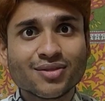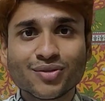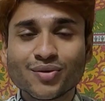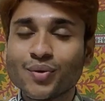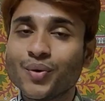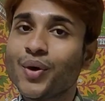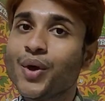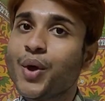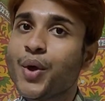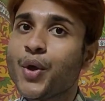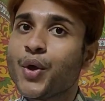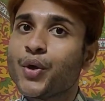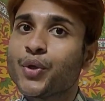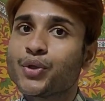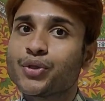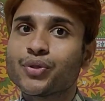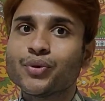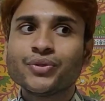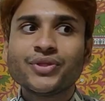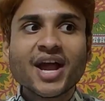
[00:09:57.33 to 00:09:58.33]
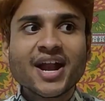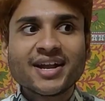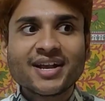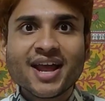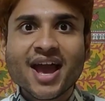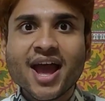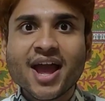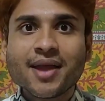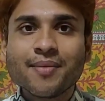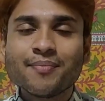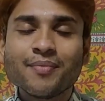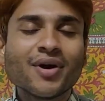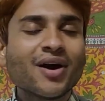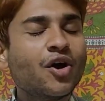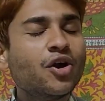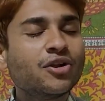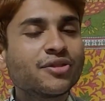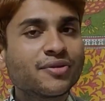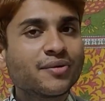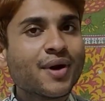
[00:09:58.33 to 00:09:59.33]
So So that time
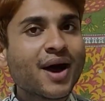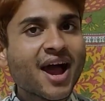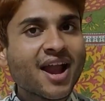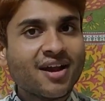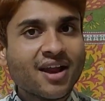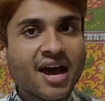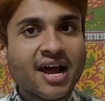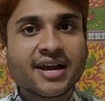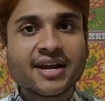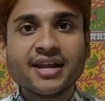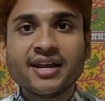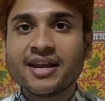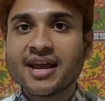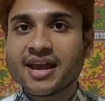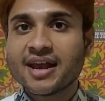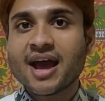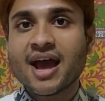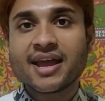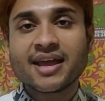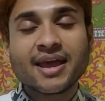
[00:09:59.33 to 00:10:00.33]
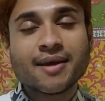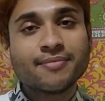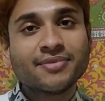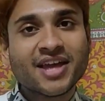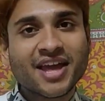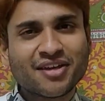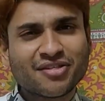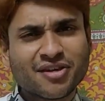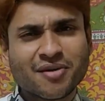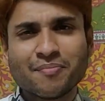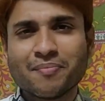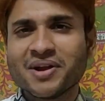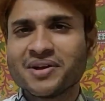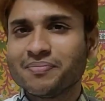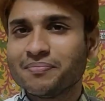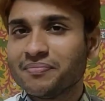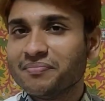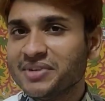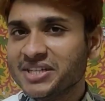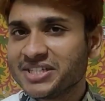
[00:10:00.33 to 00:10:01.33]
also I learned it and I gave the exam,
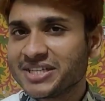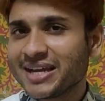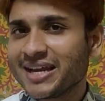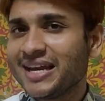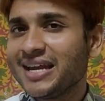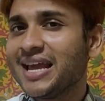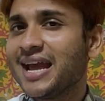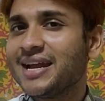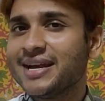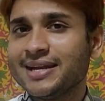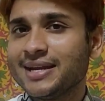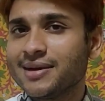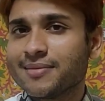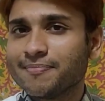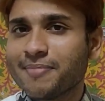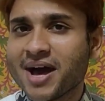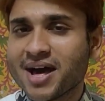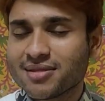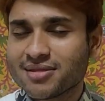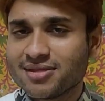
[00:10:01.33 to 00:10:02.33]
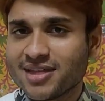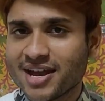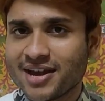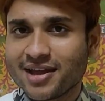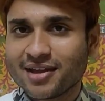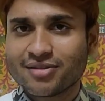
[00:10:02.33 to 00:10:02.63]
but mistakenly I didn't pass that